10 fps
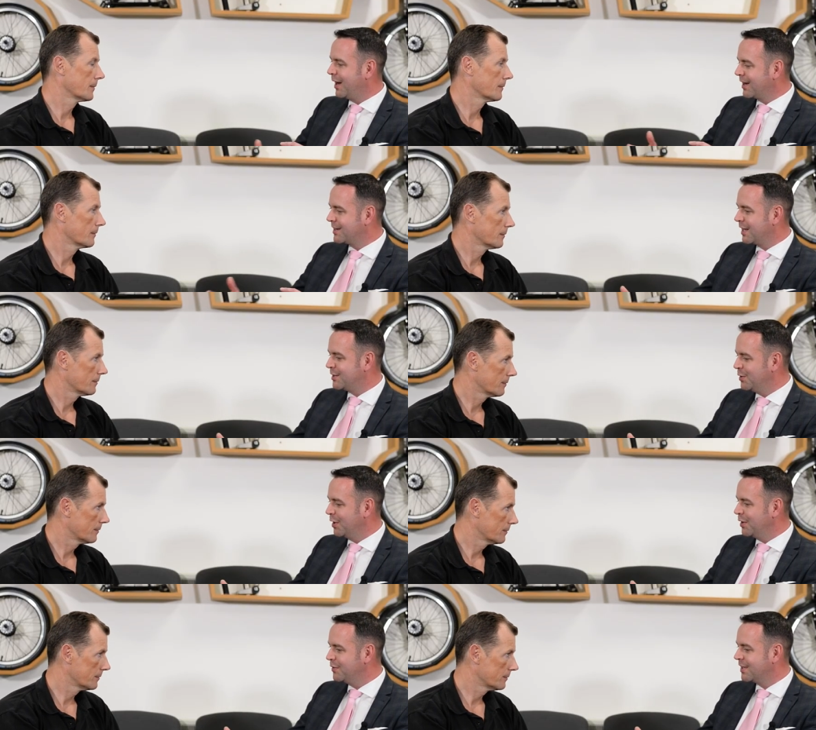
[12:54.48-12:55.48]
Speaker 1: because I do
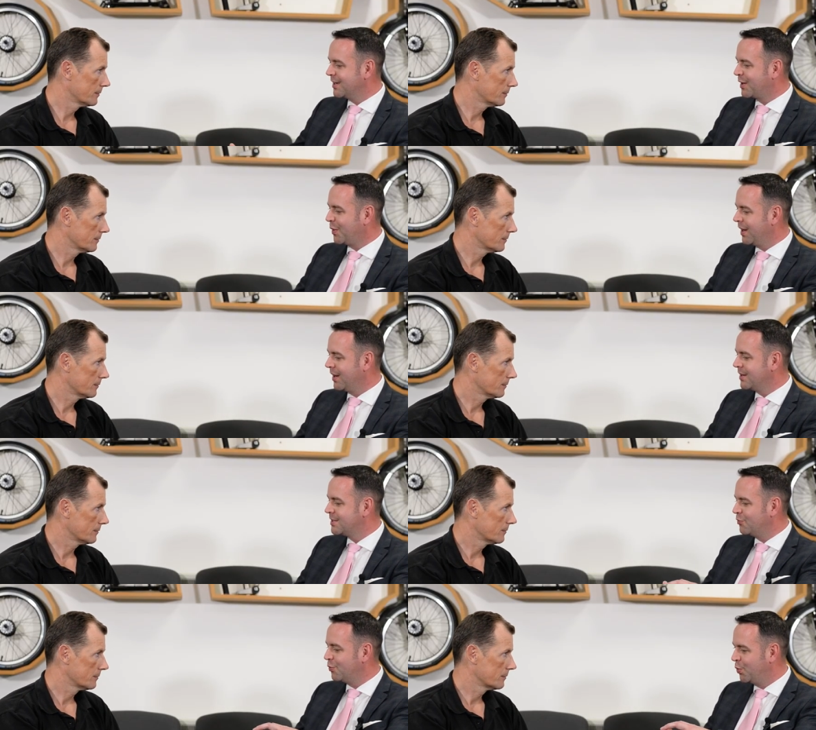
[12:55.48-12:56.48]
know you've done quite a lot
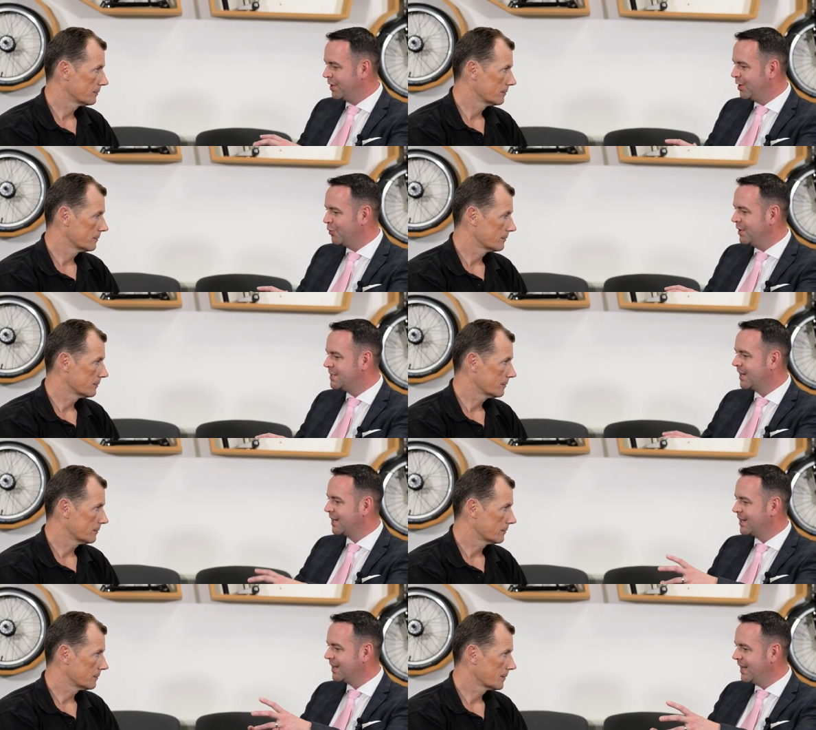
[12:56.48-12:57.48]
with your
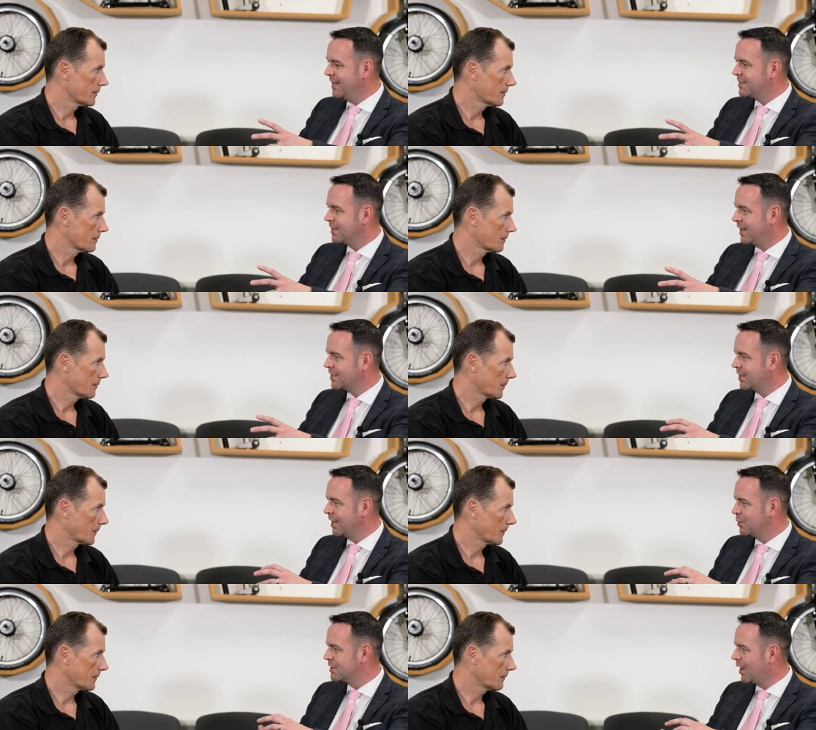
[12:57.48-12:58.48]
retail internationally,
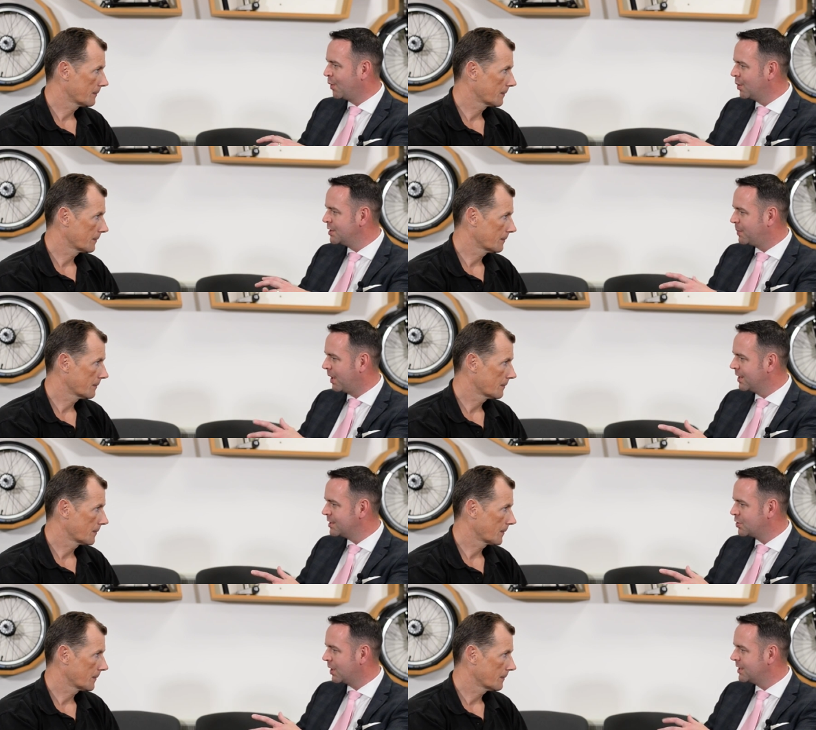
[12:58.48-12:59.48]
was that always part of the
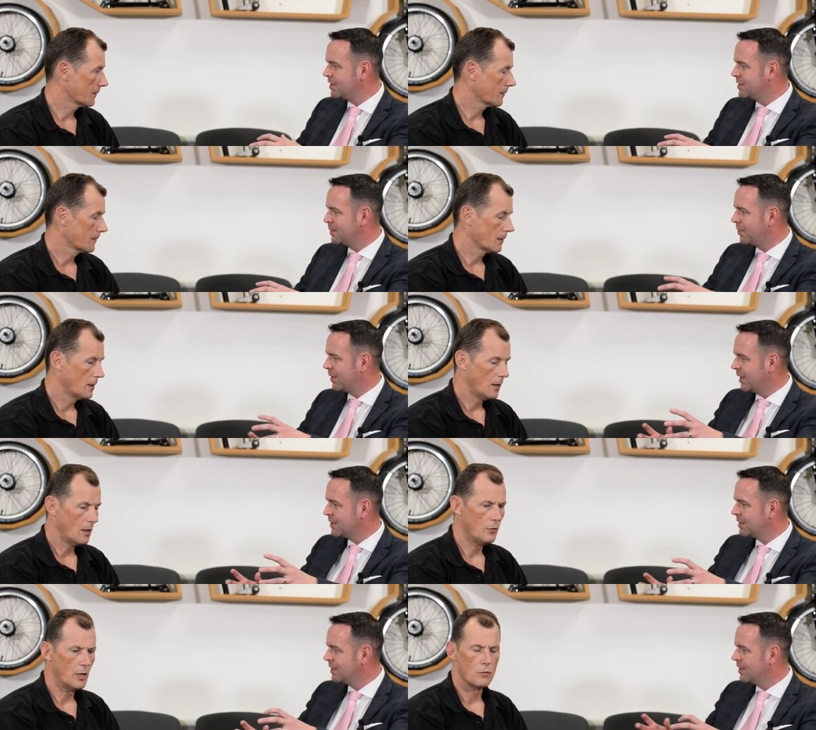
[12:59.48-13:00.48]
strategy to pull out?
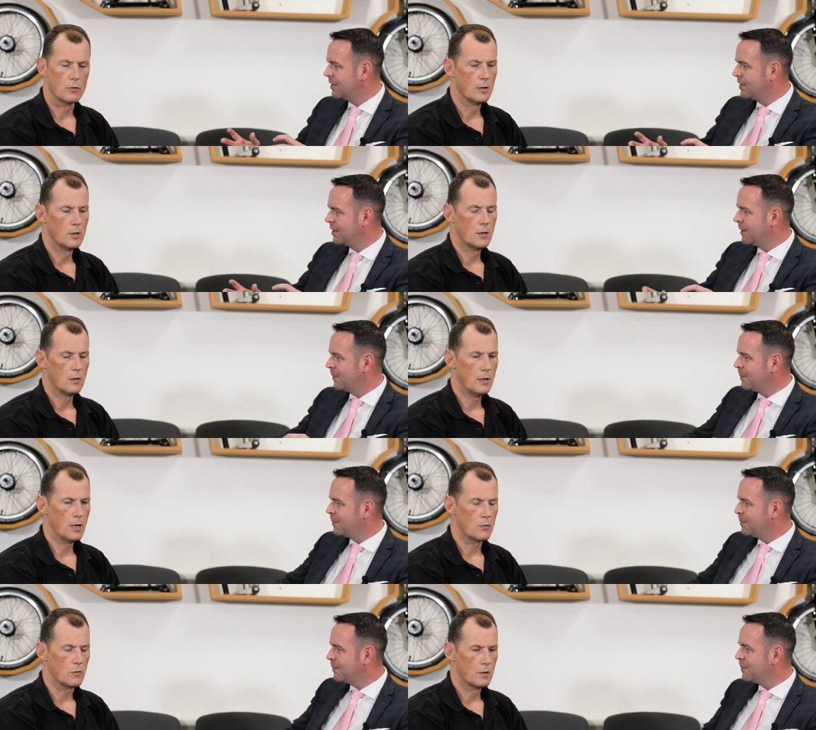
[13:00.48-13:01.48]
Oh,
Speaker 2: no,
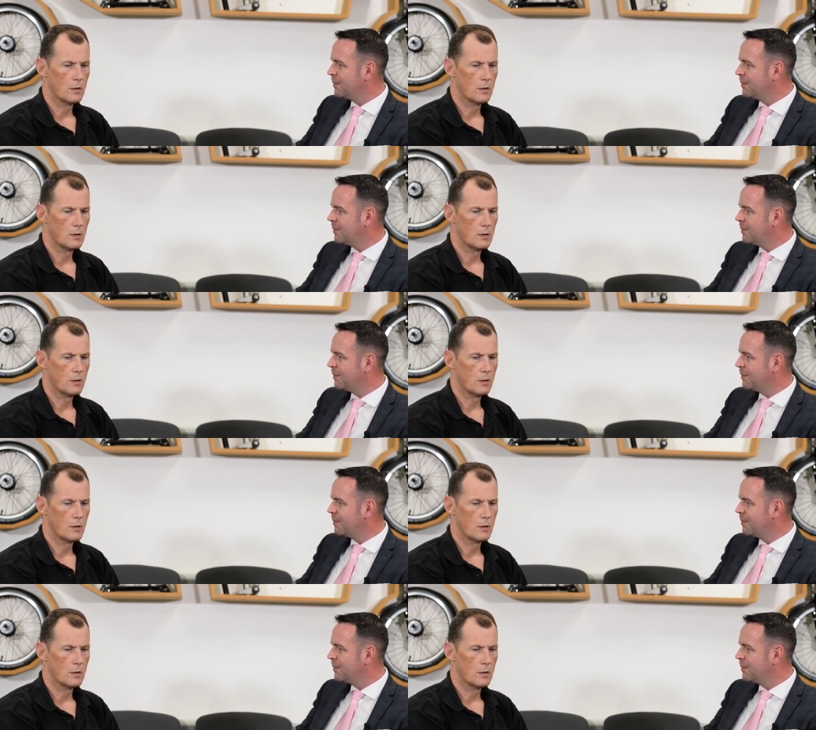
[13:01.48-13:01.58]
no.